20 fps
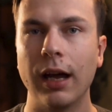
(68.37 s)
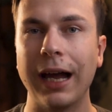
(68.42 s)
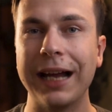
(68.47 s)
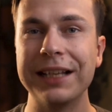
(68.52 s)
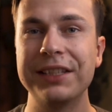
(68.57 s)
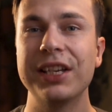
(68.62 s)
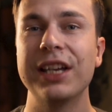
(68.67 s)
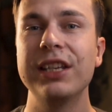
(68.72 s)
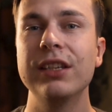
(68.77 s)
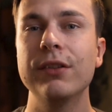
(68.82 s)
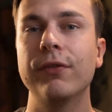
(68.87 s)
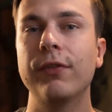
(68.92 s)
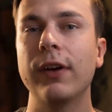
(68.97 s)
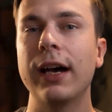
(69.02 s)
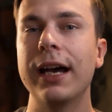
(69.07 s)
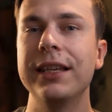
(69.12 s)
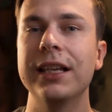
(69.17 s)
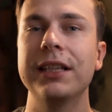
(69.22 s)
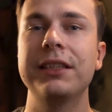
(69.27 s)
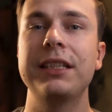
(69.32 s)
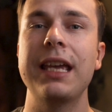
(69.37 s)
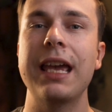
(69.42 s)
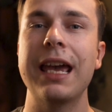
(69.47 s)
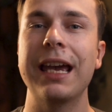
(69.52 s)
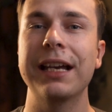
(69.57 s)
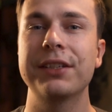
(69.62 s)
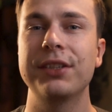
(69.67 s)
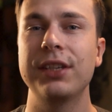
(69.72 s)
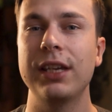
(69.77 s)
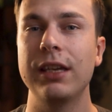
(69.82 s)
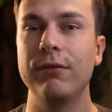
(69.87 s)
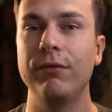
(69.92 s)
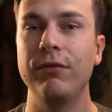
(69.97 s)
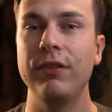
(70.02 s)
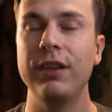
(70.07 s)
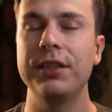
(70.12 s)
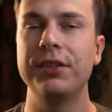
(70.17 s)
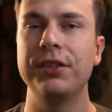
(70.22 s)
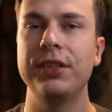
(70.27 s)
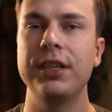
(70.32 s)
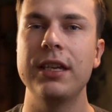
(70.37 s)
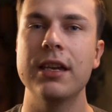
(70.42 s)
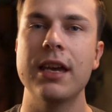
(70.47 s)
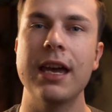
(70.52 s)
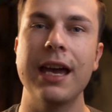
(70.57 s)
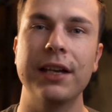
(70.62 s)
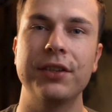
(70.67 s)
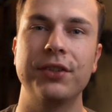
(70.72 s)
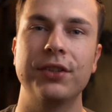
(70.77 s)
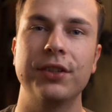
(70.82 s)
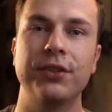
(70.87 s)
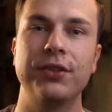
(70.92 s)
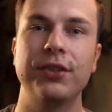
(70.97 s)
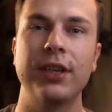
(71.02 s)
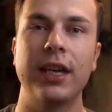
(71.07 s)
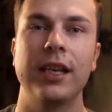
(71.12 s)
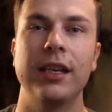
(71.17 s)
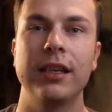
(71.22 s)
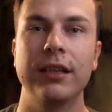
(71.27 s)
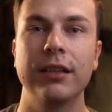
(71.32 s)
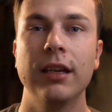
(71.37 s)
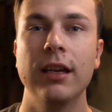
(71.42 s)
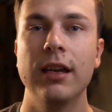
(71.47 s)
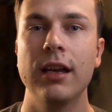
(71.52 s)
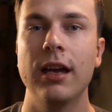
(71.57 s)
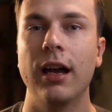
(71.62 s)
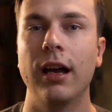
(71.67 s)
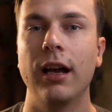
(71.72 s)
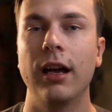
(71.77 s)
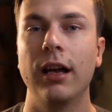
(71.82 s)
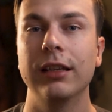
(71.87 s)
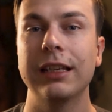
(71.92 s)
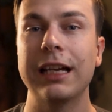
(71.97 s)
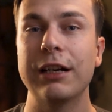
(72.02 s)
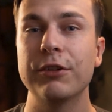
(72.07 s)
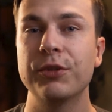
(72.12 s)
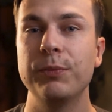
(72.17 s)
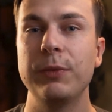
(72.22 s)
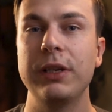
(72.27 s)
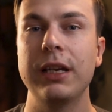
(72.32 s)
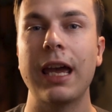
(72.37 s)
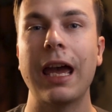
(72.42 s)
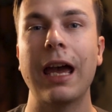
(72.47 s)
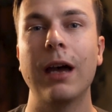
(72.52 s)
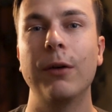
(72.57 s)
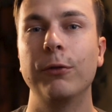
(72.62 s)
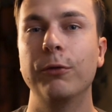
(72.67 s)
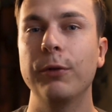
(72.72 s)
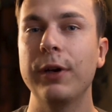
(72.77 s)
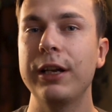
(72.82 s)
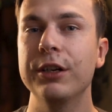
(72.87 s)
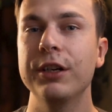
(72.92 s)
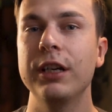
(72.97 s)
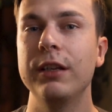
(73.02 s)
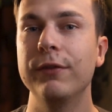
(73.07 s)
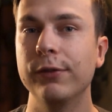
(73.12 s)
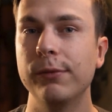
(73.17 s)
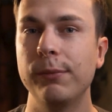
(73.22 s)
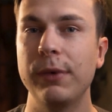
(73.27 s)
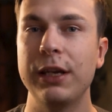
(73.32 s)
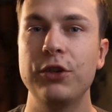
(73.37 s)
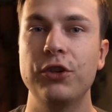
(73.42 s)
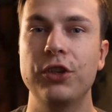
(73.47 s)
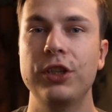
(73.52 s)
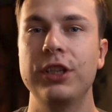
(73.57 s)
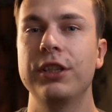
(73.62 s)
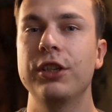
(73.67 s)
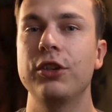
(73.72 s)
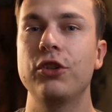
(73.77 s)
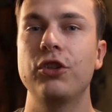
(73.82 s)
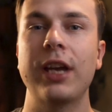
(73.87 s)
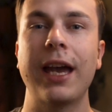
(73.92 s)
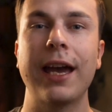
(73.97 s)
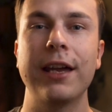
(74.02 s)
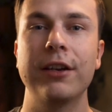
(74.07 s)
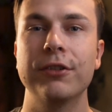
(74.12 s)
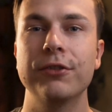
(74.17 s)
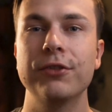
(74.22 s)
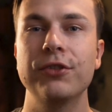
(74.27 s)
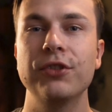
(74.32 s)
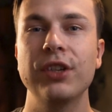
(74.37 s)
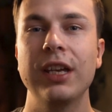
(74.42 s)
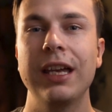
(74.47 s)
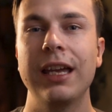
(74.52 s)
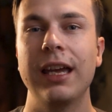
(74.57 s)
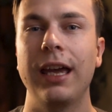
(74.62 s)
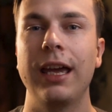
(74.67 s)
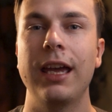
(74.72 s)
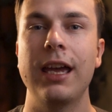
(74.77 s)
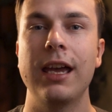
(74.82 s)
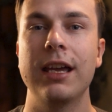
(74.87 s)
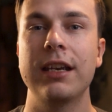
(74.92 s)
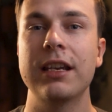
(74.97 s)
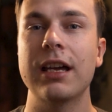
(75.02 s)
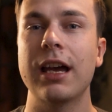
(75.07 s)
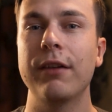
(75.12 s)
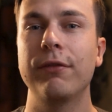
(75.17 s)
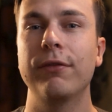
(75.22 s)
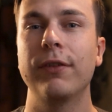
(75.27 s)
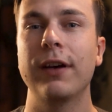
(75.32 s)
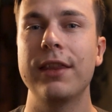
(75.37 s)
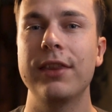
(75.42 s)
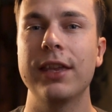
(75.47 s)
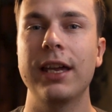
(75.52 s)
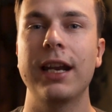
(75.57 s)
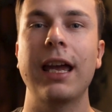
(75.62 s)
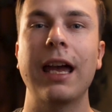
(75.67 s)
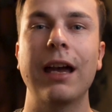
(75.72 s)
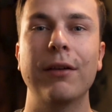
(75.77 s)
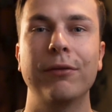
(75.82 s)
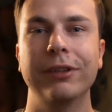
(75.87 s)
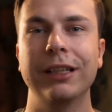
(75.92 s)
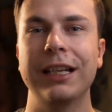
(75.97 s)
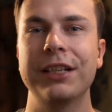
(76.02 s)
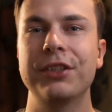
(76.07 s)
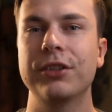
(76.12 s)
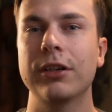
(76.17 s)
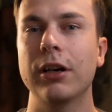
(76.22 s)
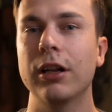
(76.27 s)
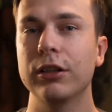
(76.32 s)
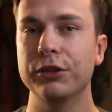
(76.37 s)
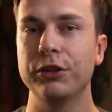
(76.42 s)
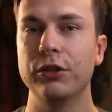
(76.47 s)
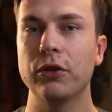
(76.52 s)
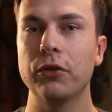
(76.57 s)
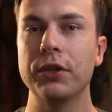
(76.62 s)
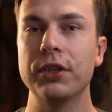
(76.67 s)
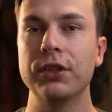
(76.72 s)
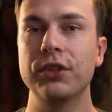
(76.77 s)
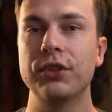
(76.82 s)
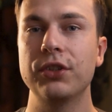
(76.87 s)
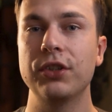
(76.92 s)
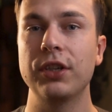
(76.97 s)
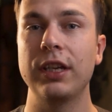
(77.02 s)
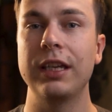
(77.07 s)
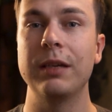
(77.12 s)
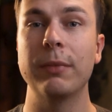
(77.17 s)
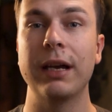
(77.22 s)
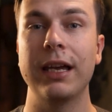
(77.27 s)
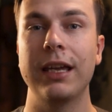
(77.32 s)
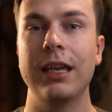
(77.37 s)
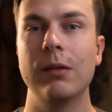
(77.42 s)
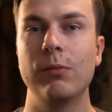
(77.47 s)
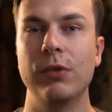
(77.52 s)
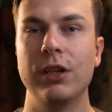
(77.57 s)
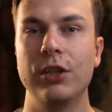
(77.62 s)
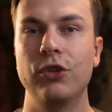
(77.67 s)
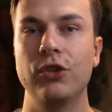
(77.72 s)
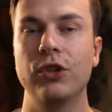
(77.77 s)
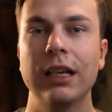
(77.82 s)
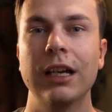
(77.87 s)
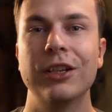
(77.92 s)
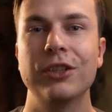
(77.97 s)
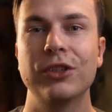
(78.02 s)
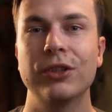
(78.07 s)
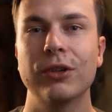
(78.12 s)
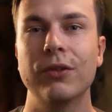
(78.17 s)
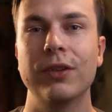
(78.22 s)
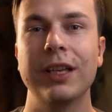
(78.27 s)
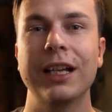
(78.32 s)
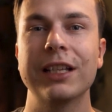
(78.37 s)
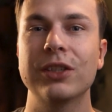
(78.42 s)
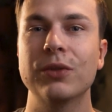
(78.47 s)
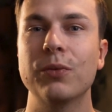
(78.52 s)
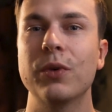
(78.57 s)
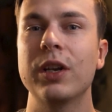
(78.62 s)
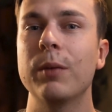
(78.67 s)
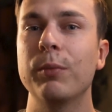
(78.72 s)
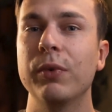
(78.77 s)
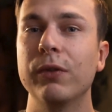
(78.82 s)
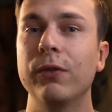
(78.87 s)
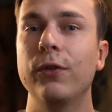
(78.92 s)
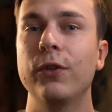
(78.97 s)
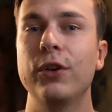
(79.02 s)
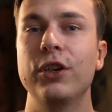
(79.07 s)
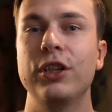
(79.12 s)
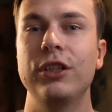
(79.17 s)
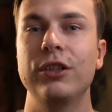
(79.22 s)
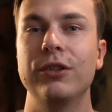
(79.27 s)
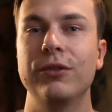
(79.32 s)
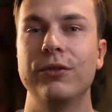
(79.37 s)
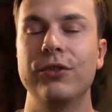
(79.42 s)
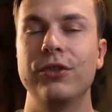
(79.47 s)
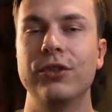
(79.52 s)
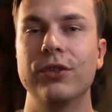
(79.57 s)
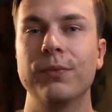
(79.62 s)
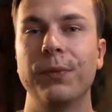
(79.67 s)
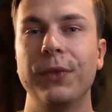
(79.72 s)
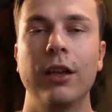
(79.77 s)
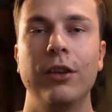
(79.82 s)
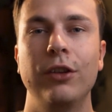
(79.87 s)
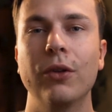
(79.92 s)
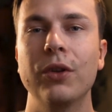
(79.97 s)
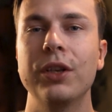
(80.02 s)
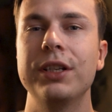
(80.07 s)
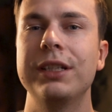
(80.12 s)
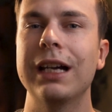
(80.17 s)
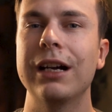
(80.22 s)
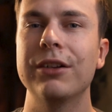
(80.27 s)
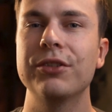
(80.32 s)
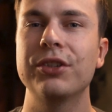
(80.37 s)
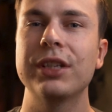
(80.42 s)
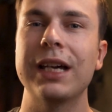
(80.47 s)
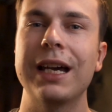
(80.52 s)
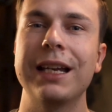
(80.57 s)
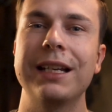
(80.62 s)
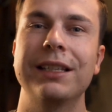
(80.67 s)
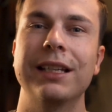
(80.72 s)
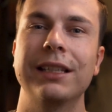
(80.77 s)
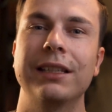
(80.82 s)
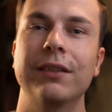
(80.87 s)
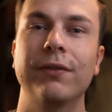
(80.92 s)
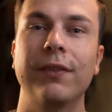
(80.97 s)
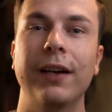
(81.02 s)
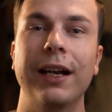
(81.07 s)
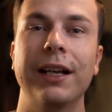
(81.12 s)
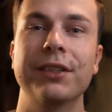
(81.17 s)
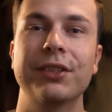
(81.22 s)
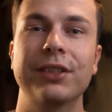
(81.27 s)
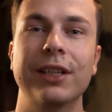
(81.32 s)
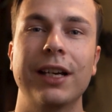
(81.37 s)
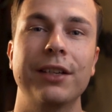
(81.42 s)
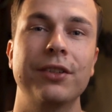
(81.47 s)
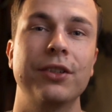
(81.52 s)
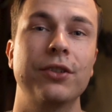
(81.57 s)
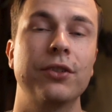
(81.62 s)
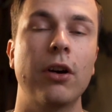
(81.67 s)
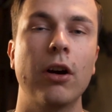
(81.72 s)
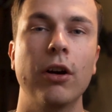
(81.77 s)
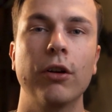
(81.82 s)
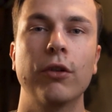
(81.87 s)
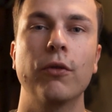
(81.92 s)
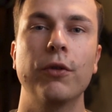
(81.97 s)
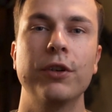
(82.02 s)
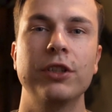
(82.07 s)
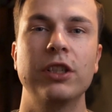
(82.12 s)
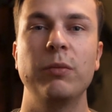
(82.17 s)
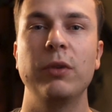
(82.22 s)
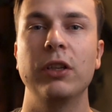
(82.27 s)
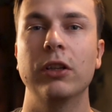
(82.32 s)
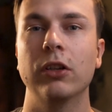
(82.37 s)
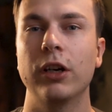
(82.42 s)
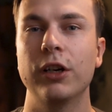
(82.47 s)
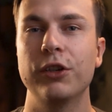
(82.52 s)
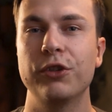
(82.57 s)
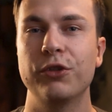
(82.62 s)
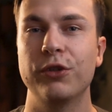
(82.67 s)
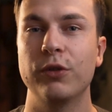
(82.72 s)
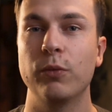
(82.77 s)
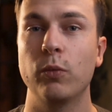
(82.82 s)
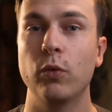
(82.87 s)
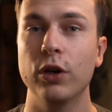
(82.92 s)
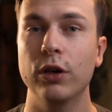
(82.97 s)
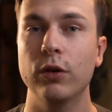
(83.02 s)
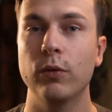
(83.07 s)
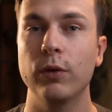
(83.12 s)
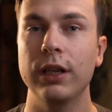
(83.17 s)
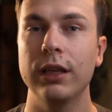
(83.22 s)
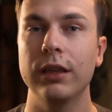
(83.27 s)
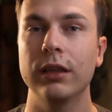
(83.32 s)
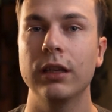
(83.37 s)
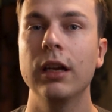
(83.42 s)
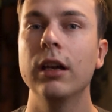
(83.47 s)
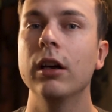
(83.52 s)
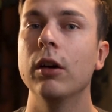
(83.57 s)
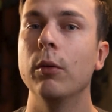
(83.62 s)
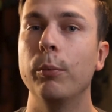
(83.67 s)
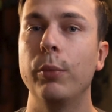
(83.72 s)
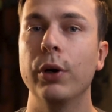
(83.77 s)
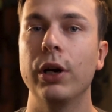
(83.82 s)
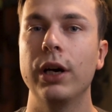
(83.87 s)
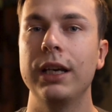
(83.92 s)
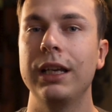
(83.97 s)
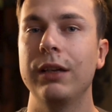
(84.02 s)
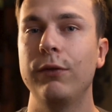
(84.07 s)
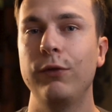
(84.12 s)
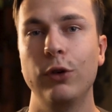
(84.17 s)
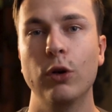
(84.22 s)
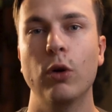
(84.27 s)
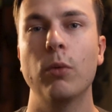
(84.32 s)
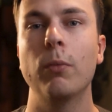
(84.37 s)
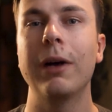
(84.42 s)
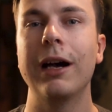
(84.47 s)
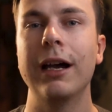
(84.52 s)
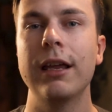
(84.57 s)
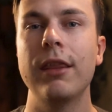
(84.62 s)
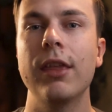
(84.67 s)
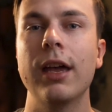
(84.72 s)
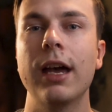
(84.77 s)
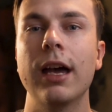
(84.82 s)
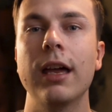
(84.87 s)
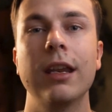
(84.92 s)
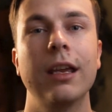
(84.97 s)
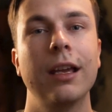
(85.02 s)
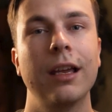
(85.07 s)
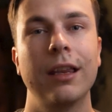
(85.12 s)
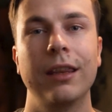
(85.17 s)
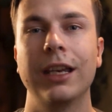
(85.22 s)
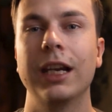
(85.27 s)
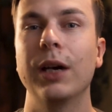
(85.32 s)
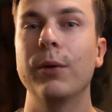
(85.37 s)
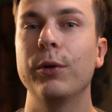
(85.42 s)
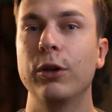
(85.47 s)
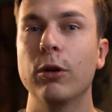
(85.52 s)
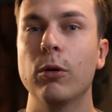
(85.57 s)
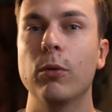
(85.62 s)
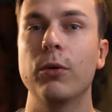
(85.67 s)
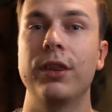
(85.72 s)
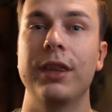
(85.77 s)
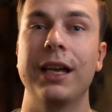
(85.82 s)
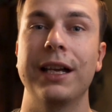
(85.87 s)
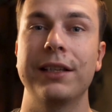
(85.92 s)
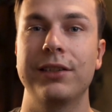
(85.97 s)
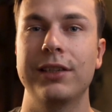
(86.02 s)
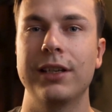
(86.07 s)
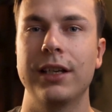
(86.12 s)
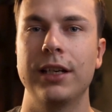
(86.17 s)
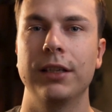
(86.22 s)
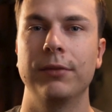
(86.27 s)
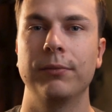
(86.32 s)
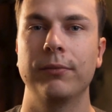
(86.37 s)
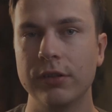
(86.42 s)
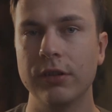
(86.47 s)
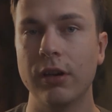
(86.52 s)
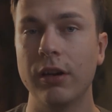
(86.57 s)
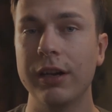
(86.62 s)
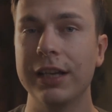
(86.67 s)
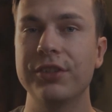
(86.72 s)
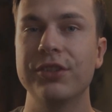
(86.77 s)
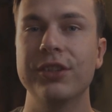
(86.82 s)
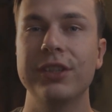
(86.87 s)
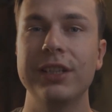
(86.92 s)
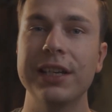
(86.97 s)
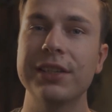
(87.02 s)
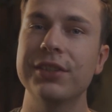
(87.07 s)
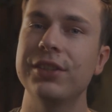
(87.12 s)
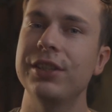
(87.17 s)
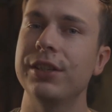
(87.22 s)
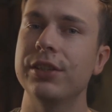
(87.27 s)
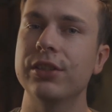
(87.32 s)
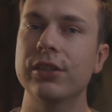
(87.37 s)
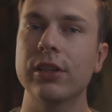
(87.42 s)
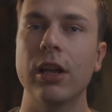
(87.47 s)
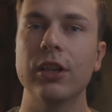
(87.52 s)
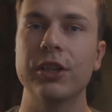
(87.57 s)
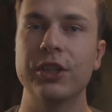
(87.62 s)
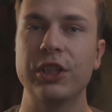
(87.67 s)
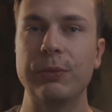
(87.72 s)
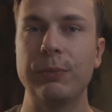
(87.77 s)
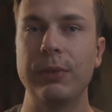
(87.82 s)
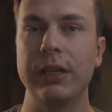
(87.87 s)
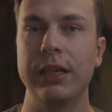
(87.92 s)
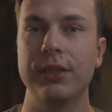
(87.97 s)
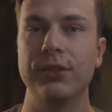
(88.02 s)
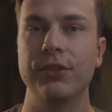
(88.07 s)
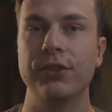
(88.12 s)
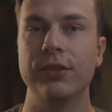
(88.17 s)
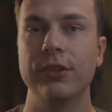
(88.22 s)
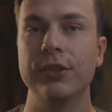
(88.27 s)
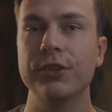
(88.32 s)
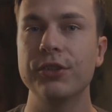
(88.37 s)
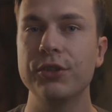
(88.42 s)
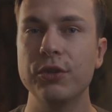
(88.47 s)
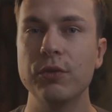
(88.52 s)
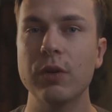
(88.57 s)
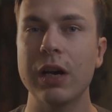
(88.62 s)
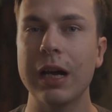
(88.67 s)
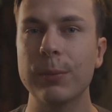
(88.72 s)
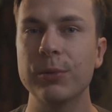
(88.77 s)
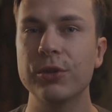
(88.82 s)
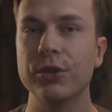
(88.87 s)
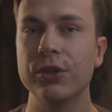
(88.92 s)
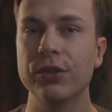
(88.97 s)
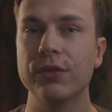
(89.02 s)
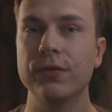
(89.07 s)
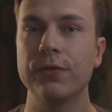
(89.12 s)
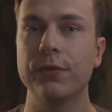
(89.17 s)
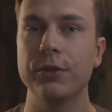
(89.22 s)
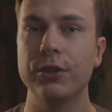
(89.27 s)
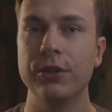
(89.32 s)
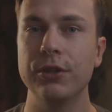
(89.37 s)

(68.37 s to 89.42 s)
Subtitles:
I tend to find that the XAVC S setting allows me to have greater information in the shadows, and I find that I have less color noise in my image, so that's the one I prefer to use. The only downside is that the file sizes are going to be larger to work with, but if you don't mind that, then I would go with that setting. Alright, so the next thing is color space. There's two options for